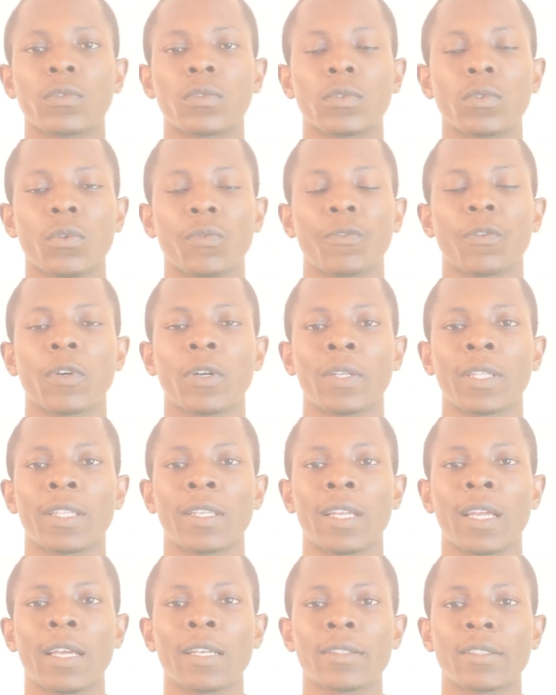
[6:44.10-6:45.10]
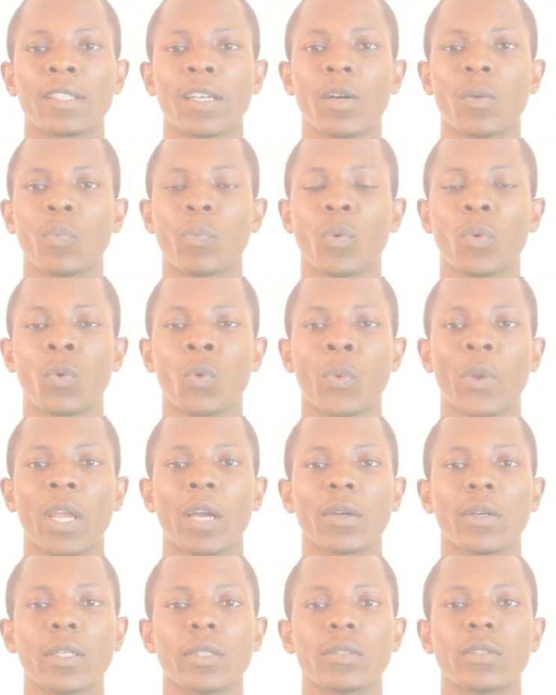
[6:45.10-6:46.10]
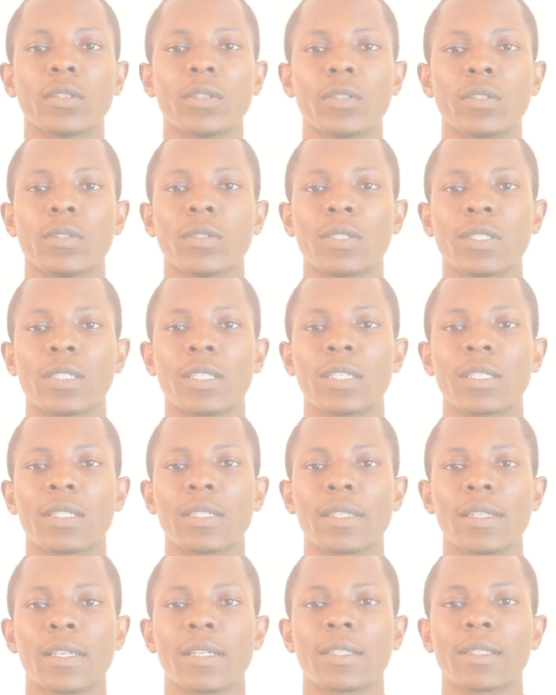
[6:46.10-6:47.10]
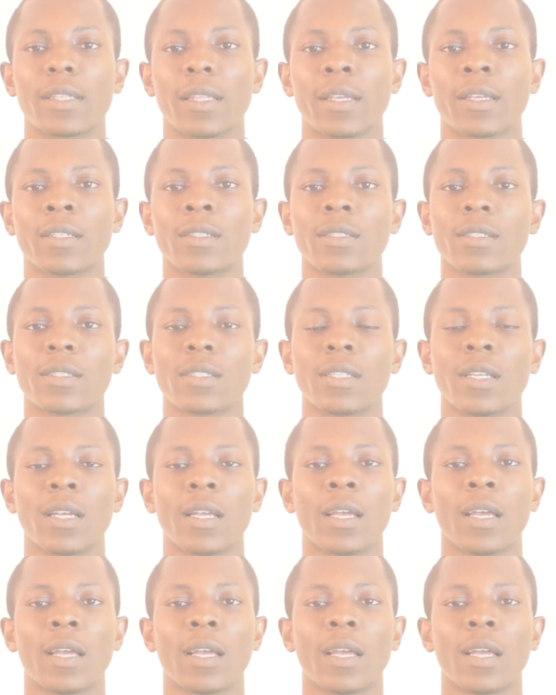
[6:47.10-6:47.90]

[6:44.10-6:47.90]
So for the example, we are going to use the sentence,